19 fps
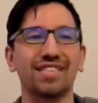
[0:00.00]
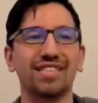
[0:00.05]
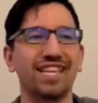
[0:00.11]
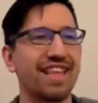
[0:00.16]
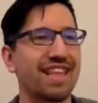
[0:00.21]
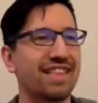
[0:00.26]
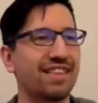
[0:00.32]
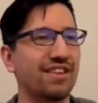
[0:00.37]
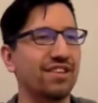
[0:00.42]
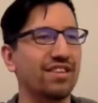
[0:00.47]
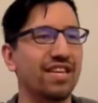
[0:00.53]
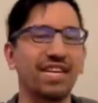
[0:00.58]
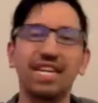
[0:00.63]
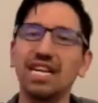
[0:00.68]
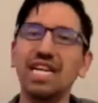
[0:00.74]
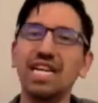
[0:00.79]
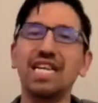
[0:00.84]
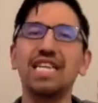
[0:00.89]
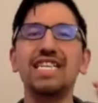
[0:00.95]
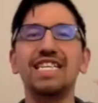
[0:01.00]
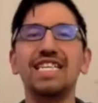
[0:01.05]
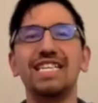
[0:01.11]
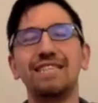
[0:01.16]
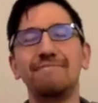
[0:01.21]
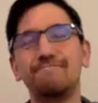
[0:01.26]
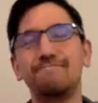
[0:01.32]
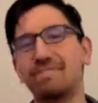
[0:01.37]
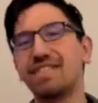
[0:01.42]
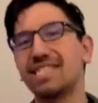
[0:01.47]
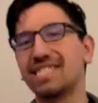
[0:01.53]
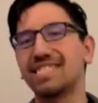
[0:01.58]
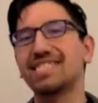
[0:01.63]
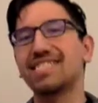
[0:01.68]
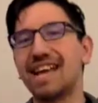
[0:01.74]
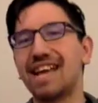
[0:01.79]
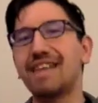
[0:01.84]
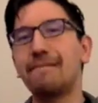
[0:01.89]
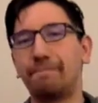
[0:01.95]
and then they're like, but it's
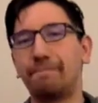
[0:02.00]
not a